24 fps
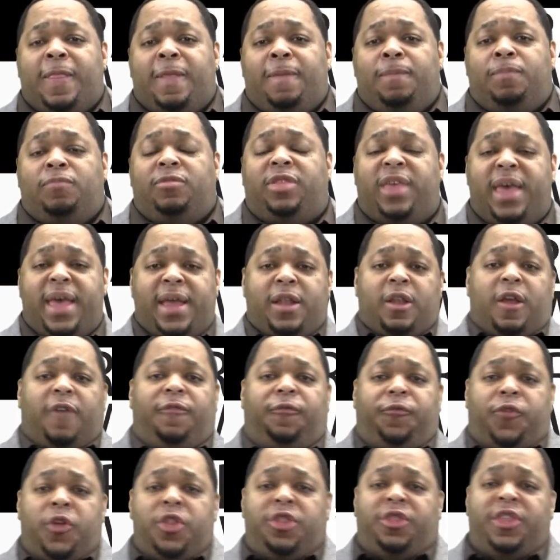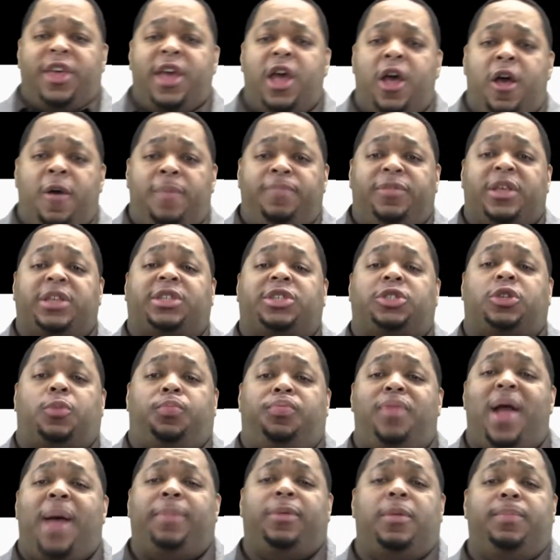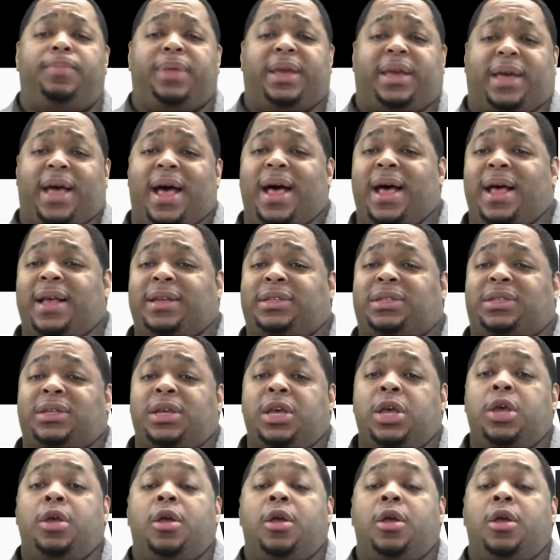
Then for them, this is a problem because